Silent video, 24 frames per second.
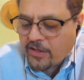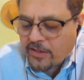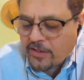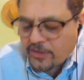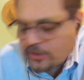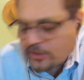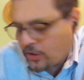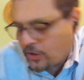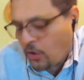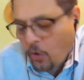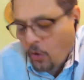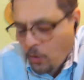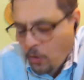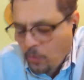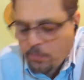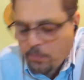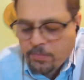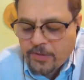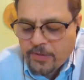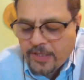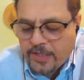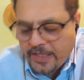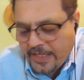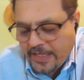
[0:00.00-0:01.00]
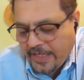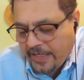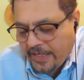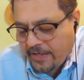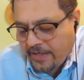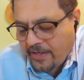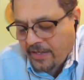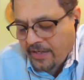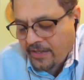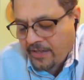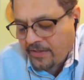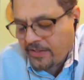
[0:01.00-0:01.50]
scope
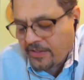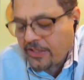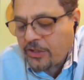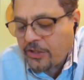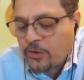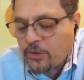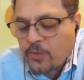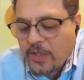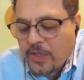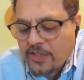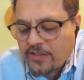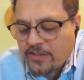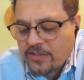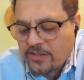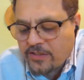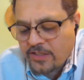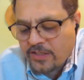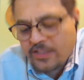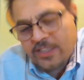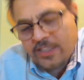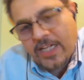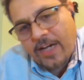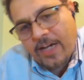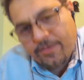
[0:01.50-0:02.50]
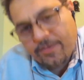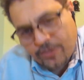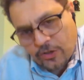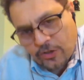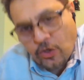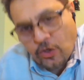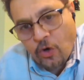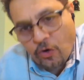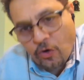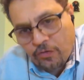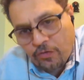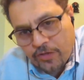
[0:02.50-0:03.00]
in the US since after
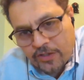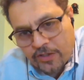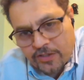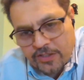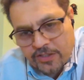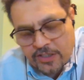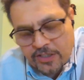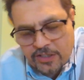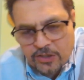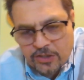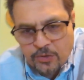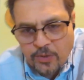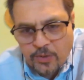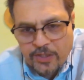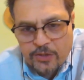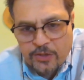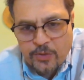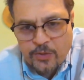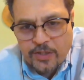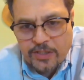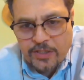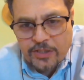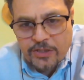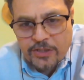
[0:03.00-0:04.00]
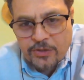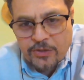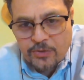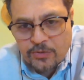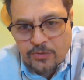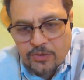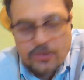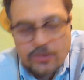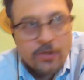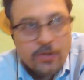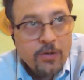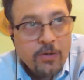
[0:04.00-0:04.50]
COVID, since
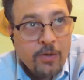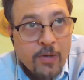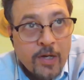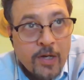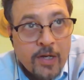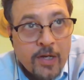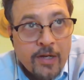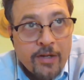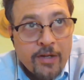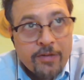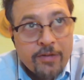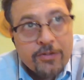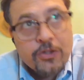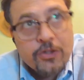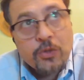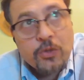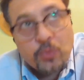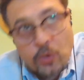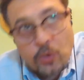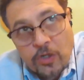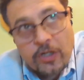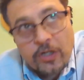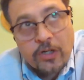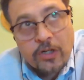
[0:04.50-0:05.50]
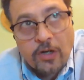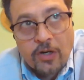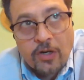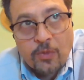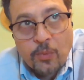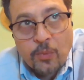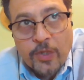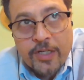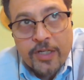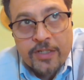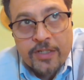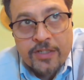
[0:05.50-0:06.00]
2022. So to work on
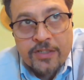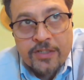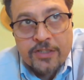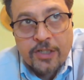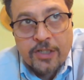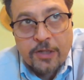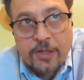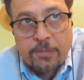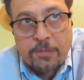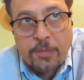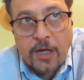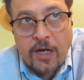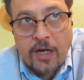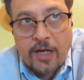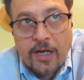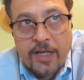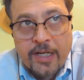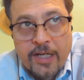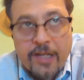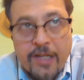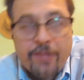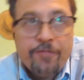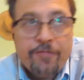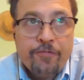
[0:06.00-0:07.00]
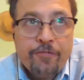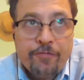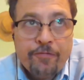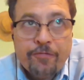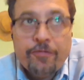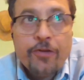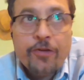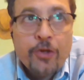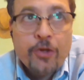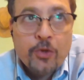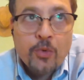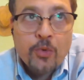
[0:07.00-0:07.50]
a wind turbine, if
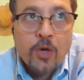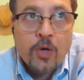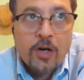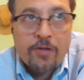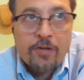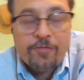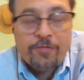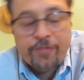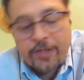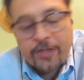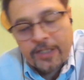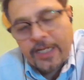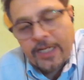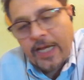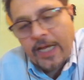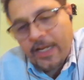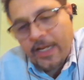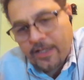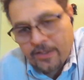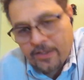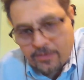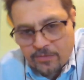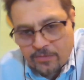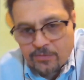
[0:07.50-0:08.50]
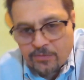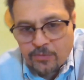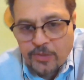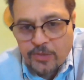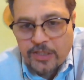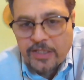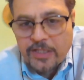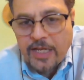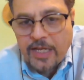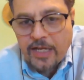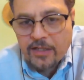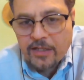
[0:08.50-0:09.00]
you are affiliated
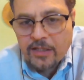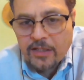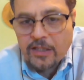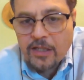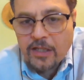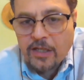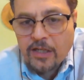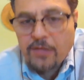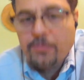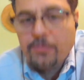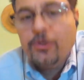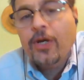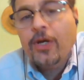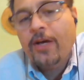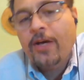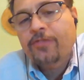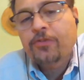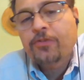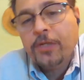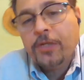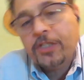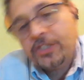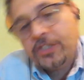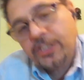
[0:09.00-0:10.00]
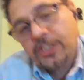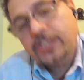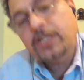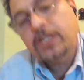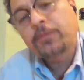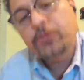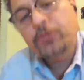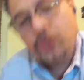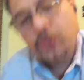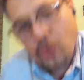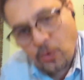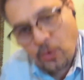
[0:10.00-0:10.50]
with that club, you have to be
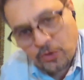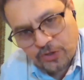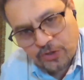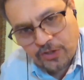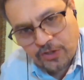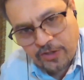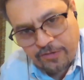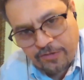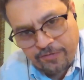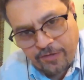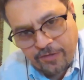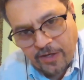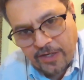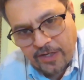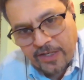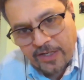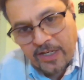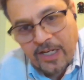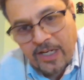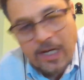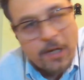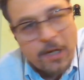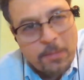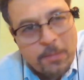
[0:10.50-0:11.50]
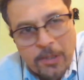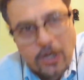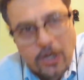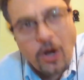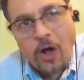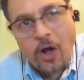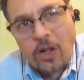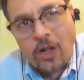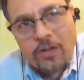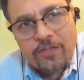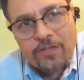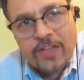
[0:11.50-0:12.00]
GWO certified. But
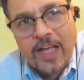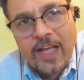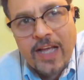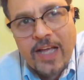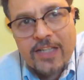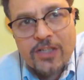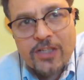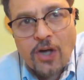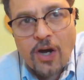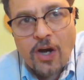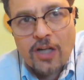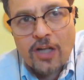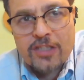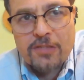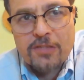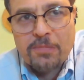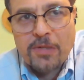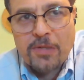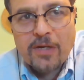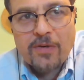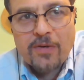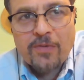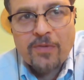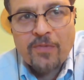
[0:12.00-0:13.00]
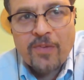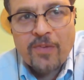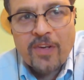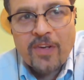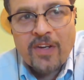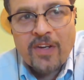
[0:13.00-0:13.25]
all of that talks about